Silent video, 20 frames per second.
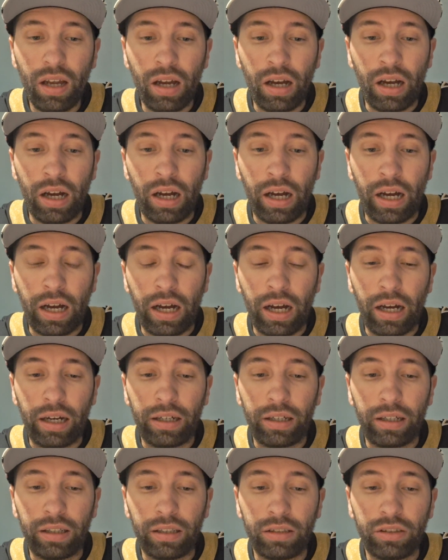
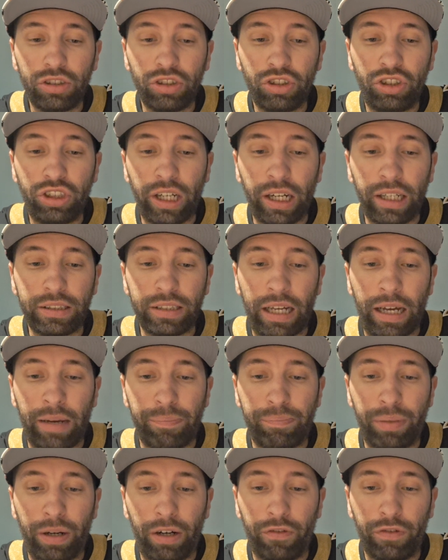Uh, Jets
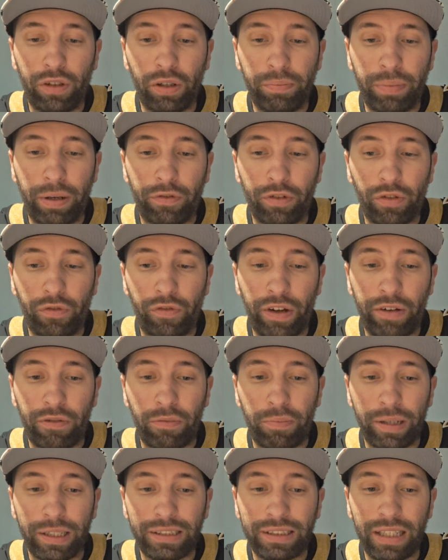at Buffalo. Buffalo
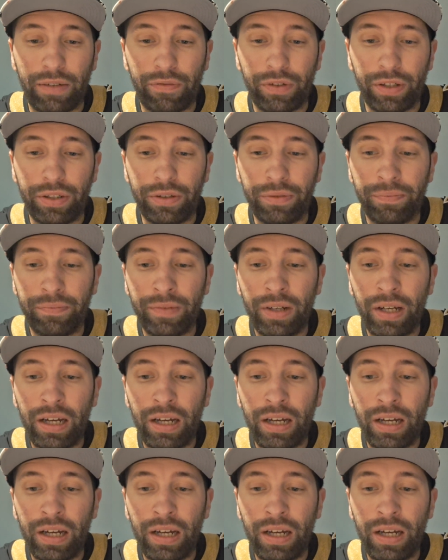favored by seven.